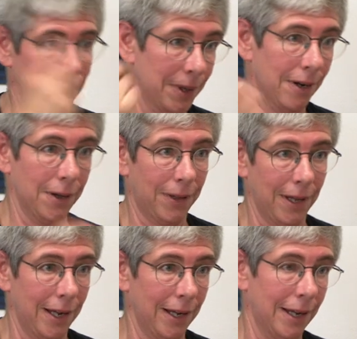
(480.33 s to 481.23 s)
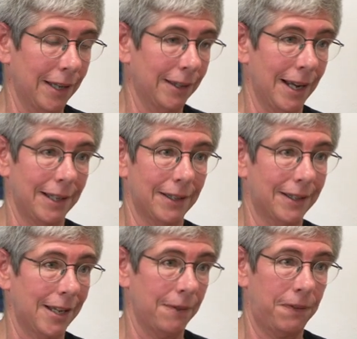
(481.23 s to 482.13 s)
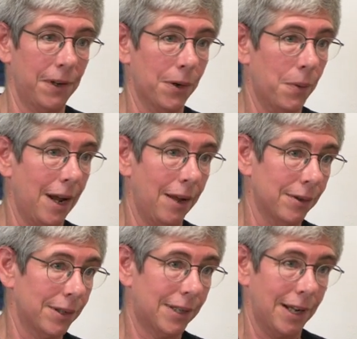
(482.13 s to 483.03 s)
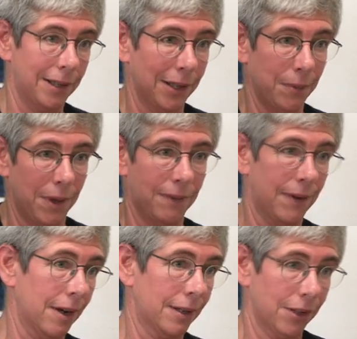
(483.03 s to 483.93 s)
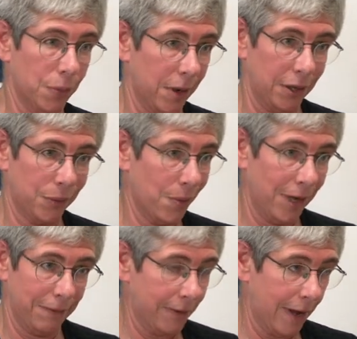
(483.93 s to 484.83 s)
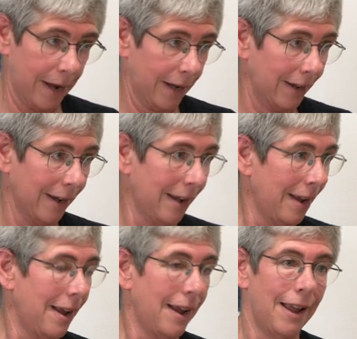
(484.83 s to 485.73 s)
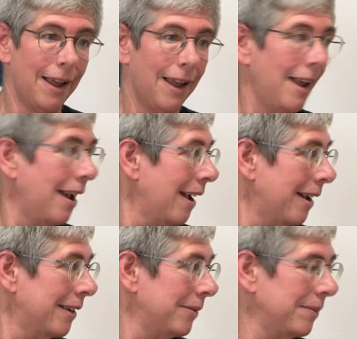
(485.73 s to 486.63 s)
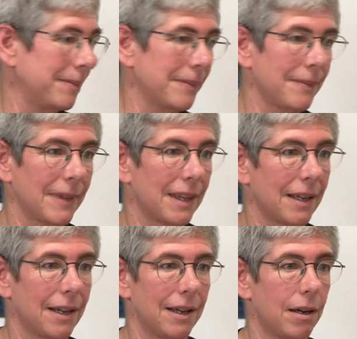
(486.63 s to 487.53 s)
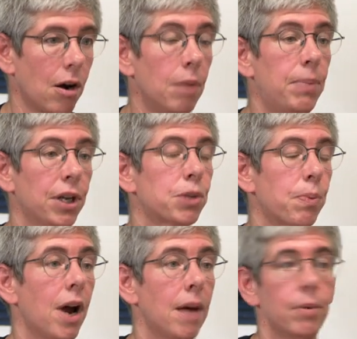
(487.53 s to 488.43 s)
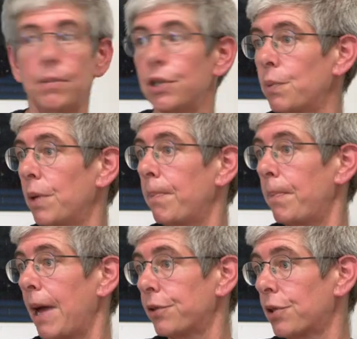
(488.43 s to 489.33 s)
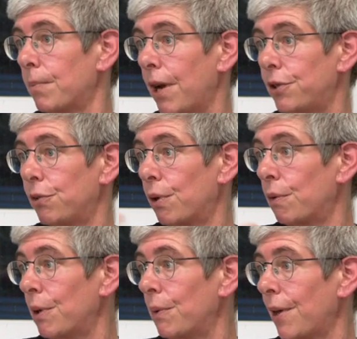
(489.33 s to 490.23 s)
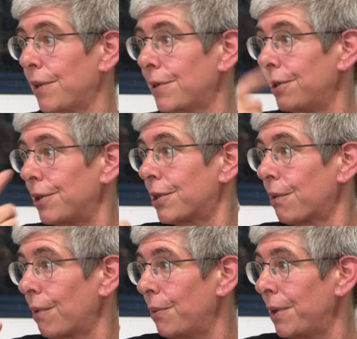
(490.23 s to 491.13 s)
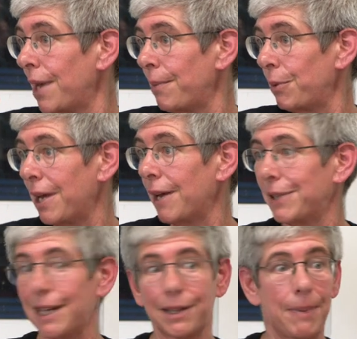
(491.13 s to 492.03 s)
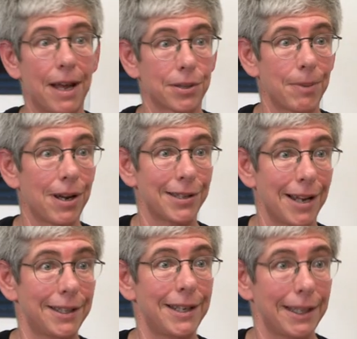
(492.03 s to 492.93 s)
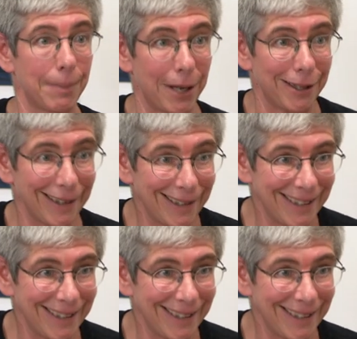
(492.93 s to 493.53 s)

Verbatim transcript: doing our thing, and like 10 feet away, they're standing with Ivanka 2020 flag. And our biggest problem is with passerbys who agree with us and disagree with them, and we have to get the passerbys not to take the bait.